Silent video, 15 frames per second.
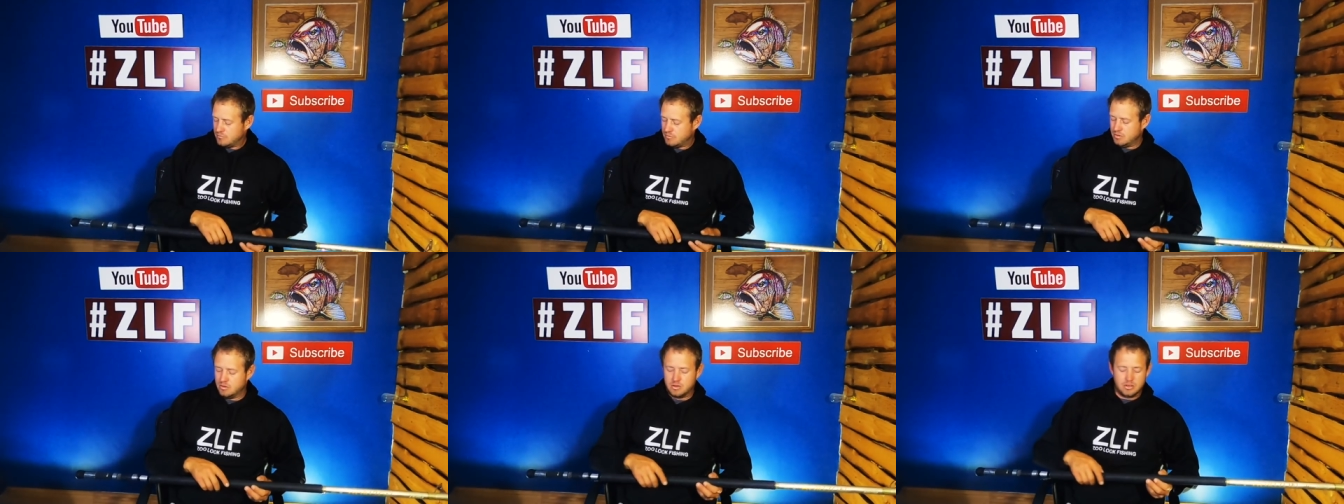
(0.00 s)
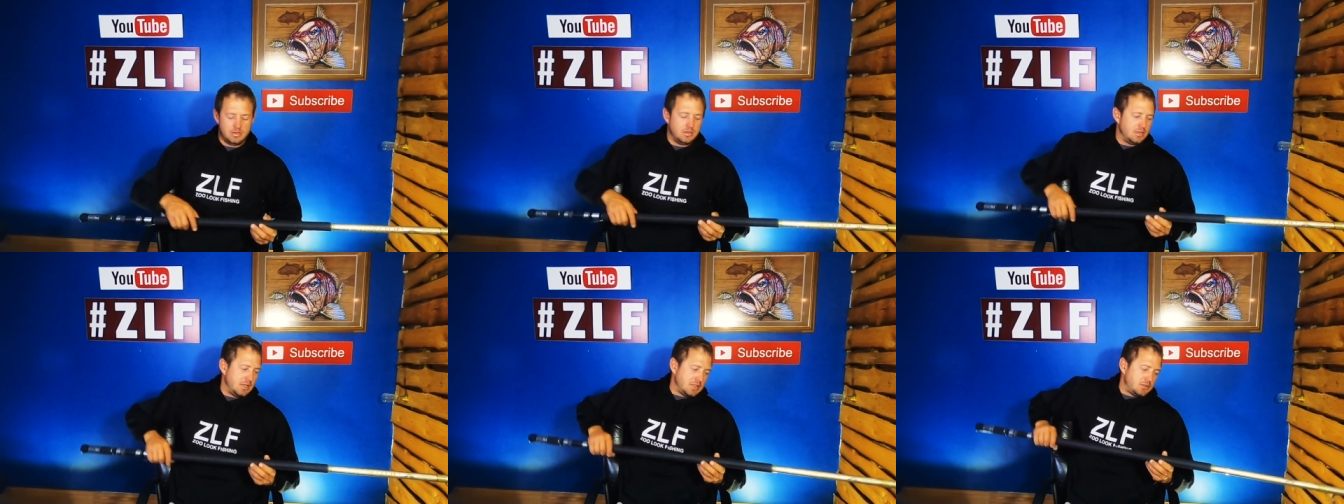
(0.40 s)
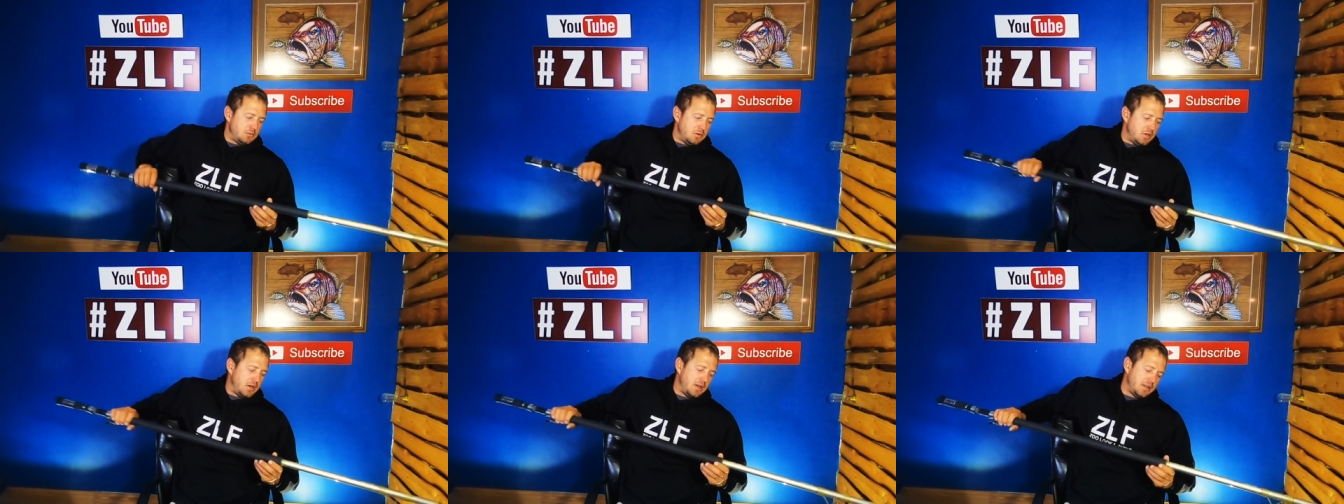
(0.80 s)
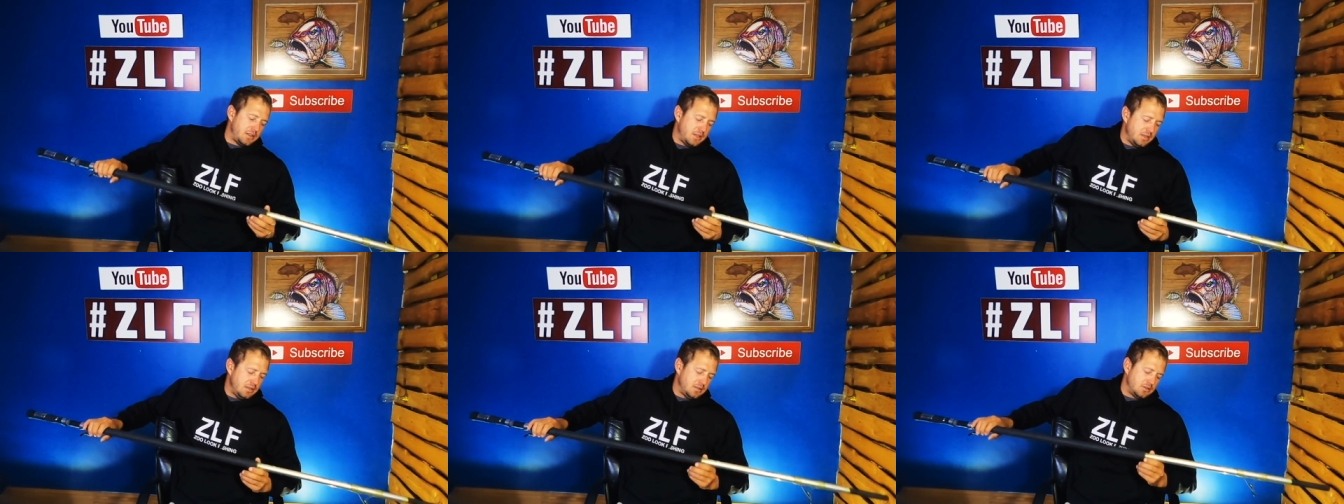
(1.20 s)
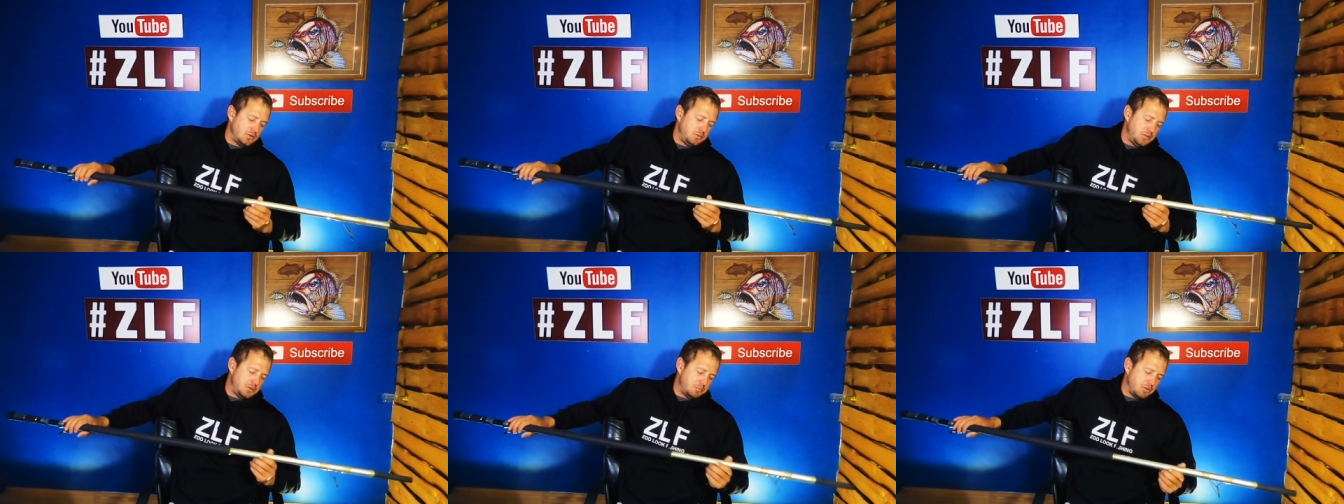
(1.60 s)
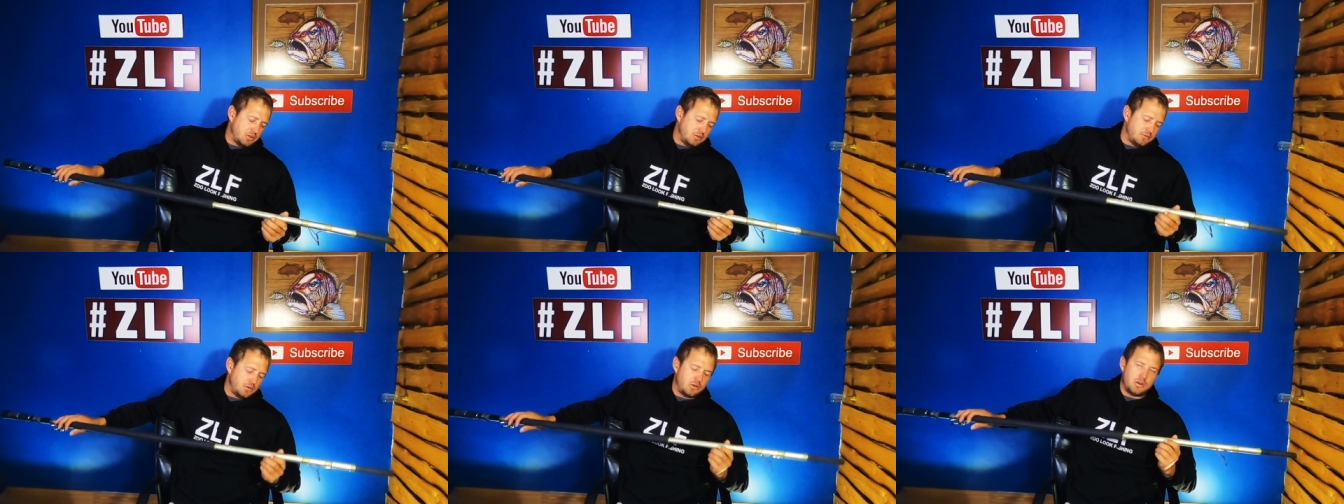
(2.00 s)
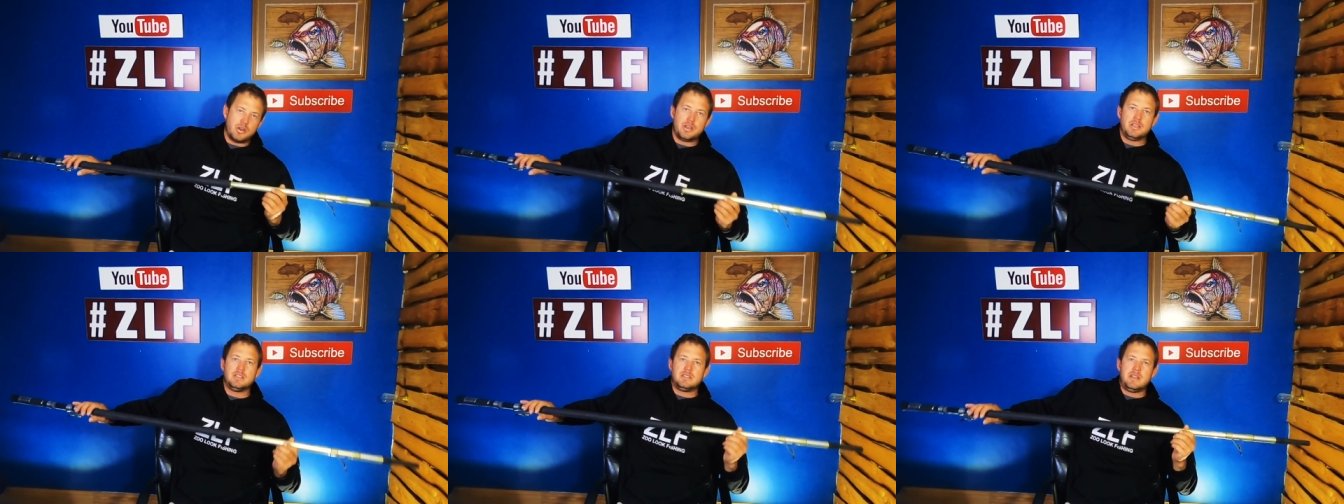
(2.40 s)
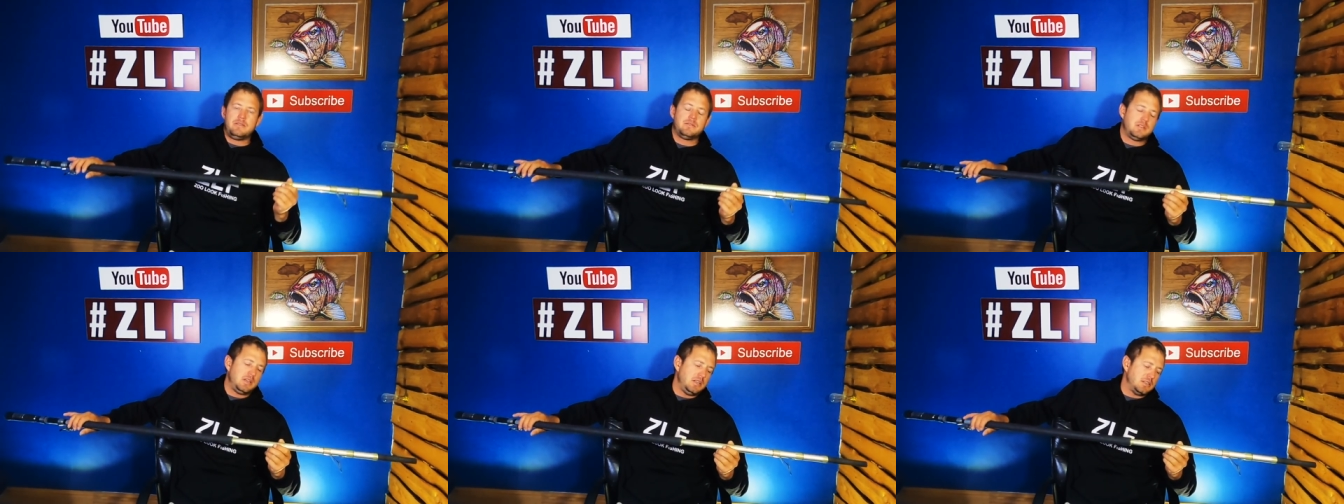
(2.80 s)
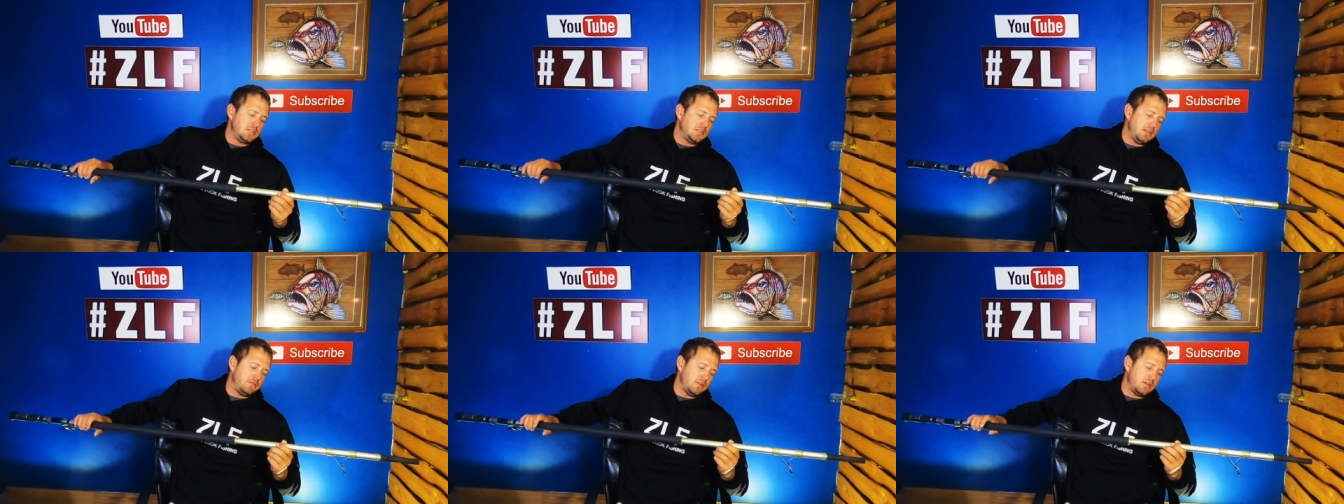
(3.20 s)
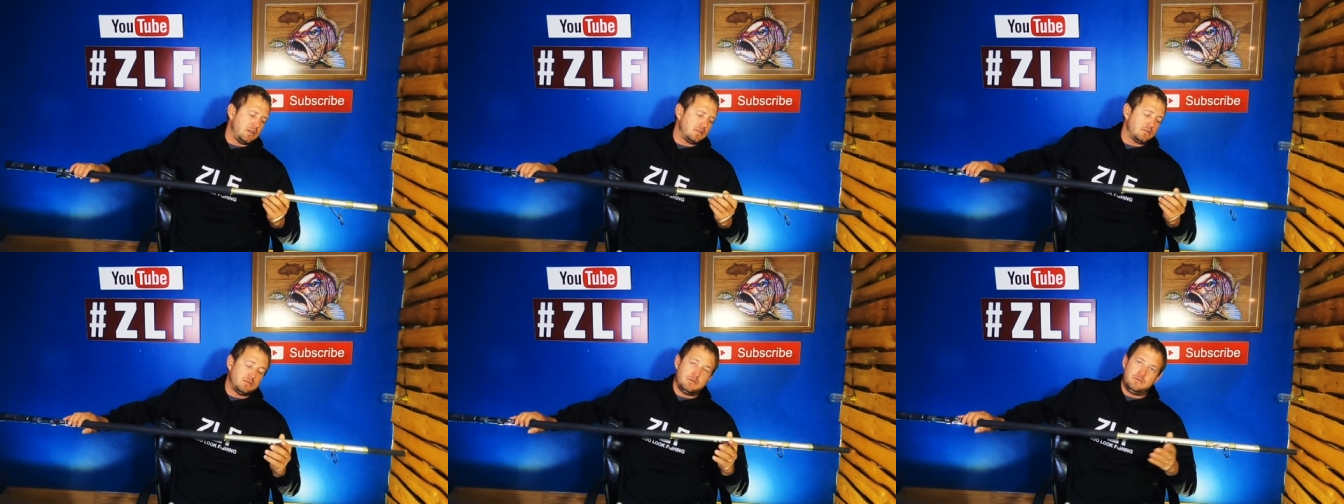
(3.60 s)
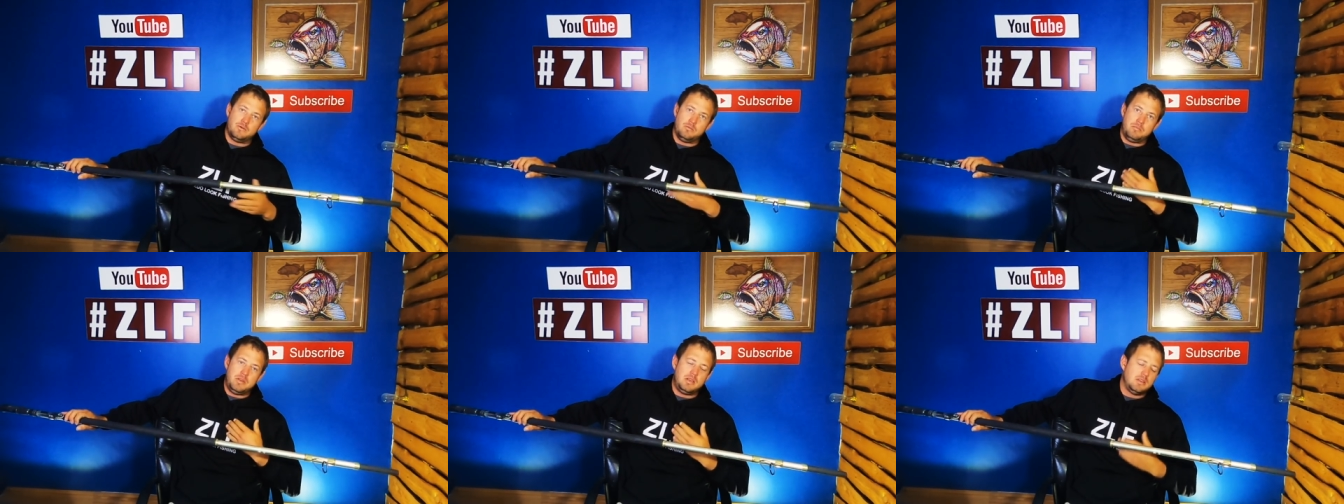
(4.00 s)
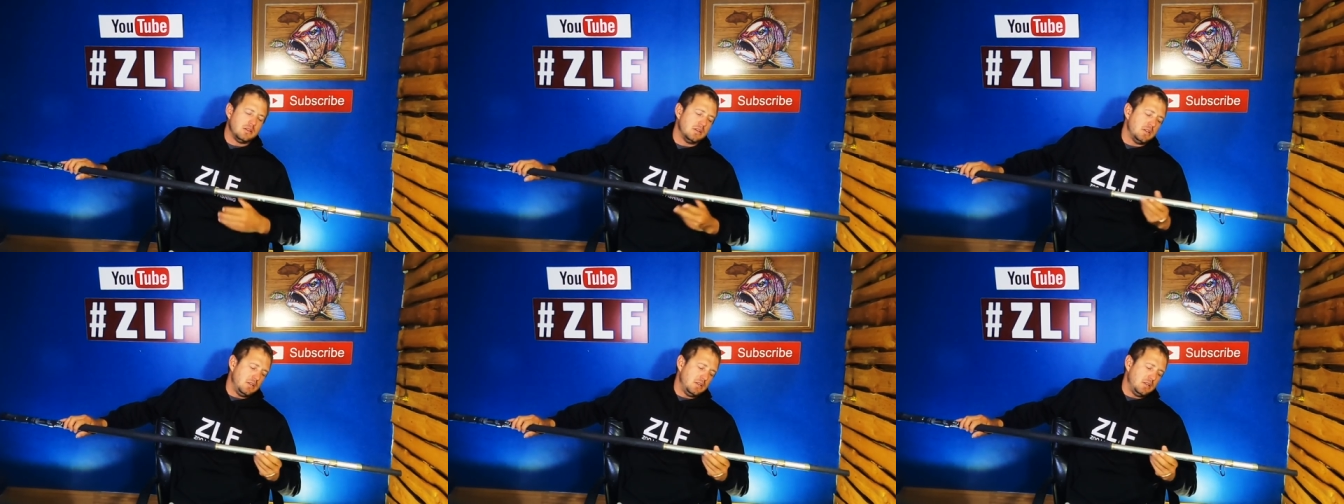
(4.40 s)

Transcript: yeah, that's where I think the sweet spot of the rod is definitely a 7 ounce for me.